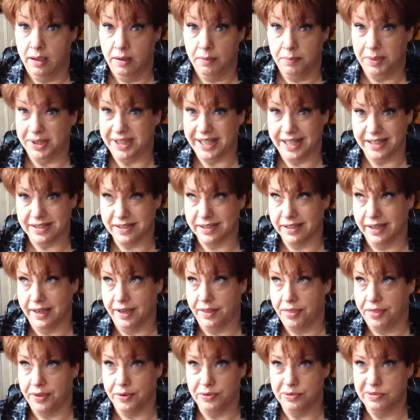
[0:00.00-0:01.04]
But that's like
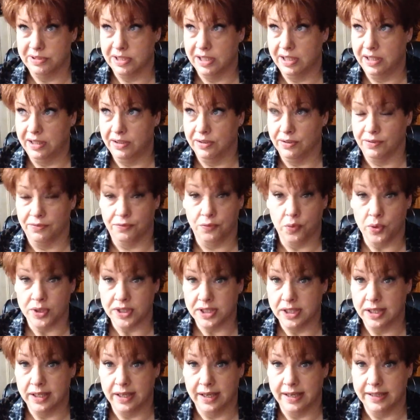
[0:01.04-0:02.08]
$13 or
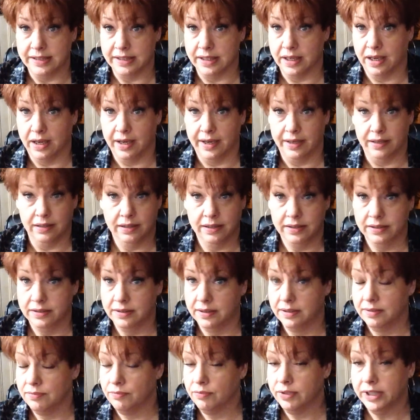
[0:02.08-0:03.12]
$14.99.
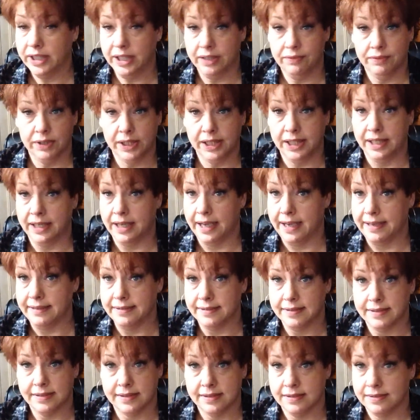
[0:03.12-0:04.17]
Really, really
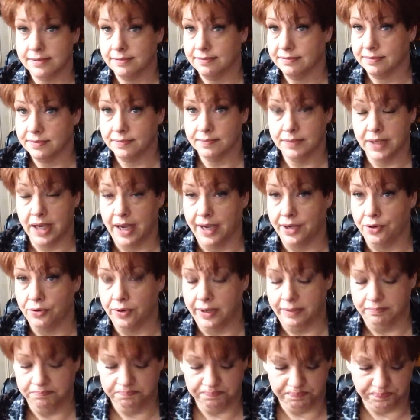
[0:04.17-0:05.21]
nice eye
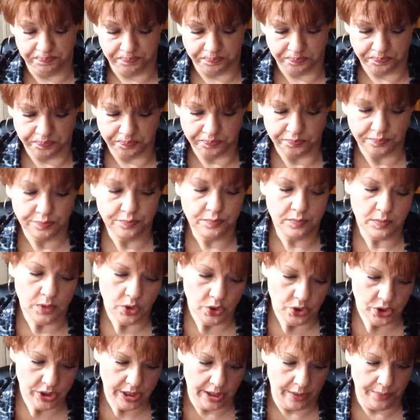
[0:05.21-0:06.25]
cream.
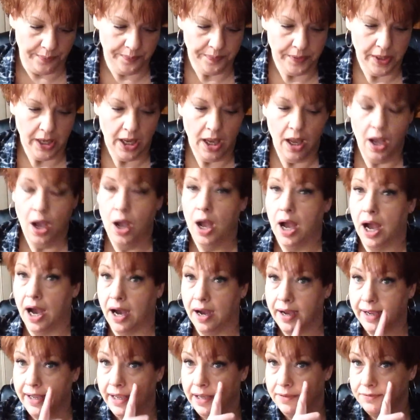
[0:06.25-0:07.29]
So,
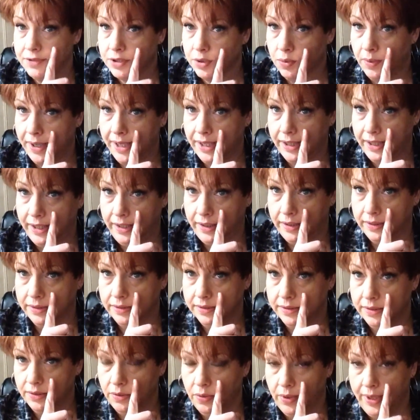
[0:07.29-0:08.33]
I have squalene
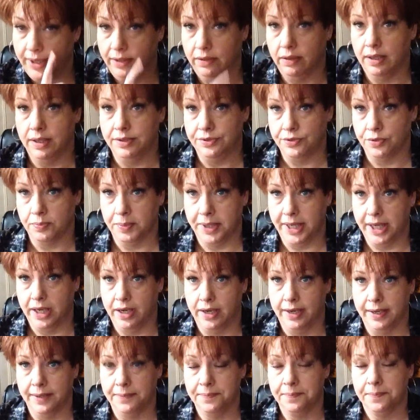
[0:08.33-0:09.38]
oil under my
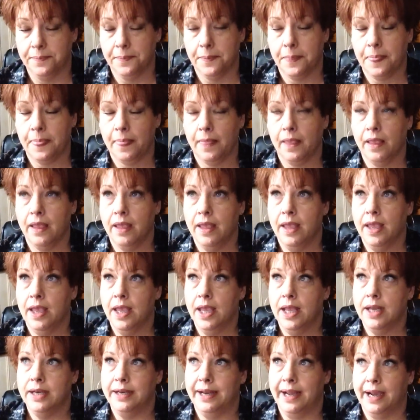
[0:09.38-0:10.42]
eye.
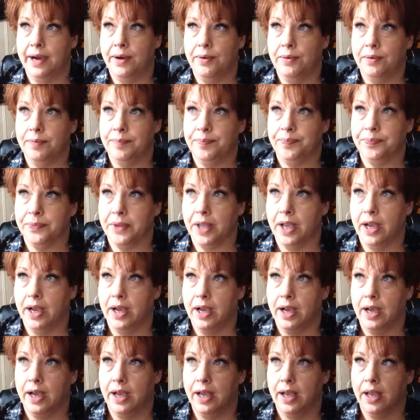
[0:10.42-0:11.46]
Now,
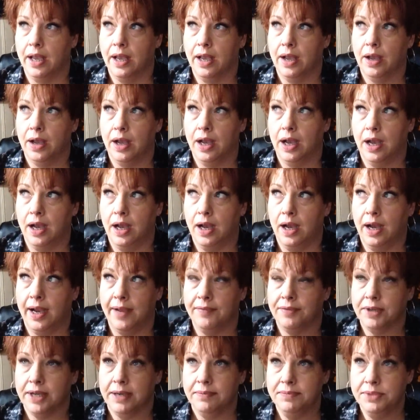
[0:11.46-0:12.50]

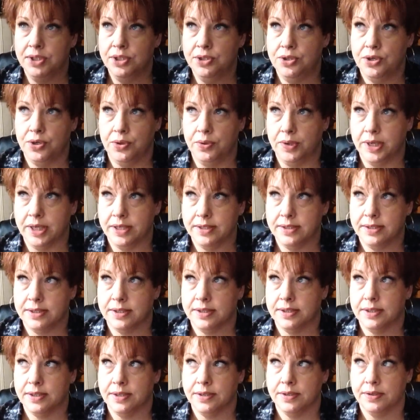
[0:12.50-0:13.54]
I've come to
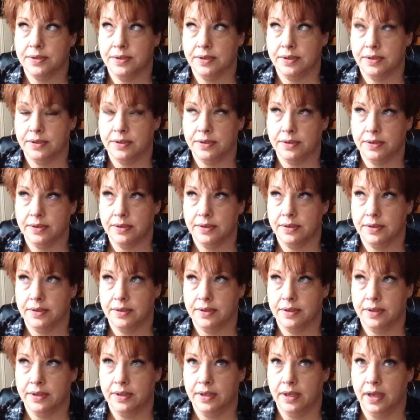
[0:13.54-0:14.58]
notice
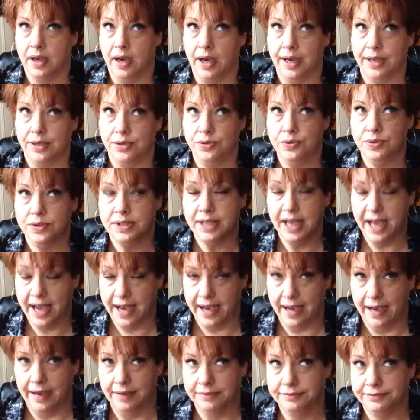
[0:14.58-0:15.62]
I used to
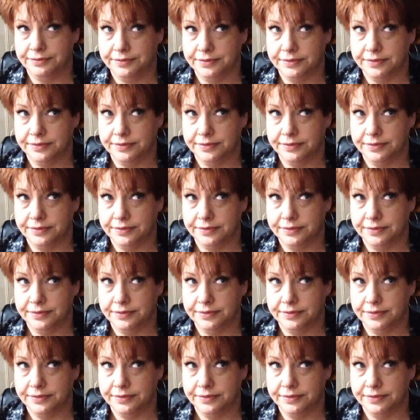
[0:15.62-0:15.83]
have